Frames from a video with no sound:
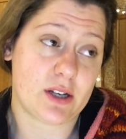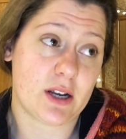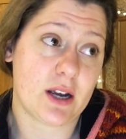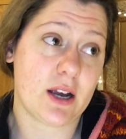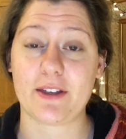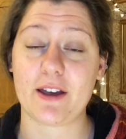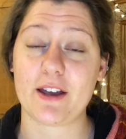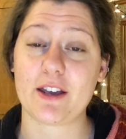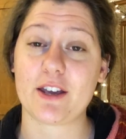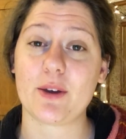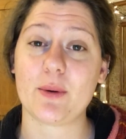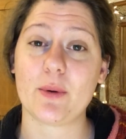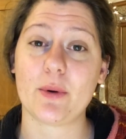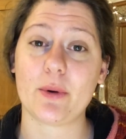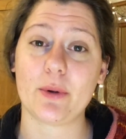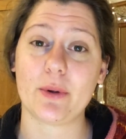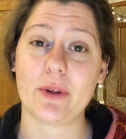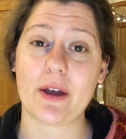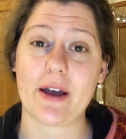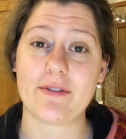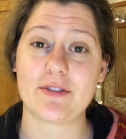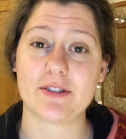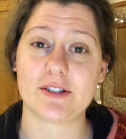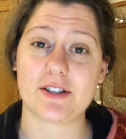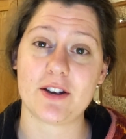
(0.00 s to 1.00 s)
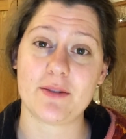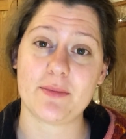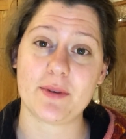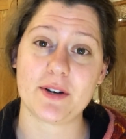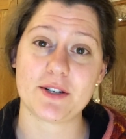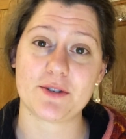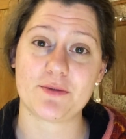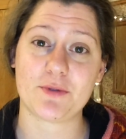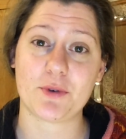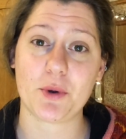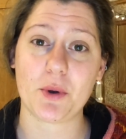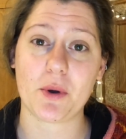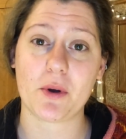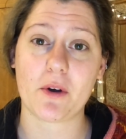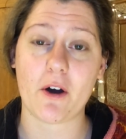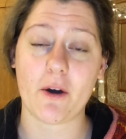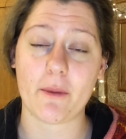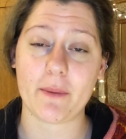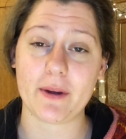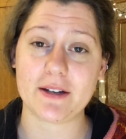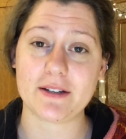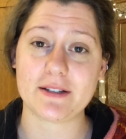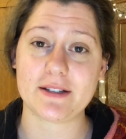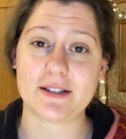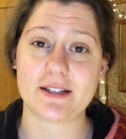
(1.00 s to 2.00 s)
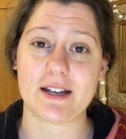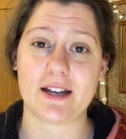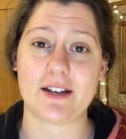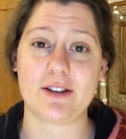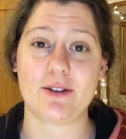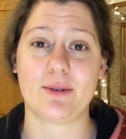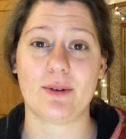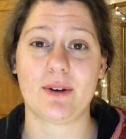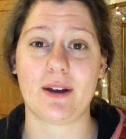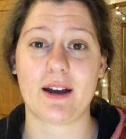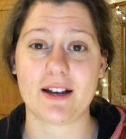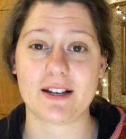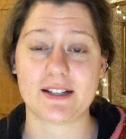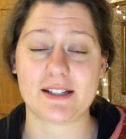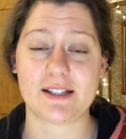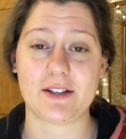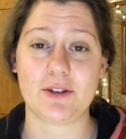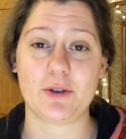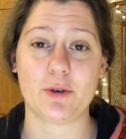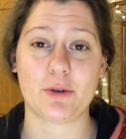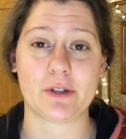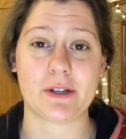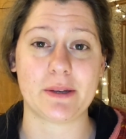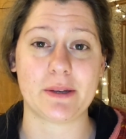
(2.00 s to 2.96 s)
Thank you all ever so much for your comments and your likes and your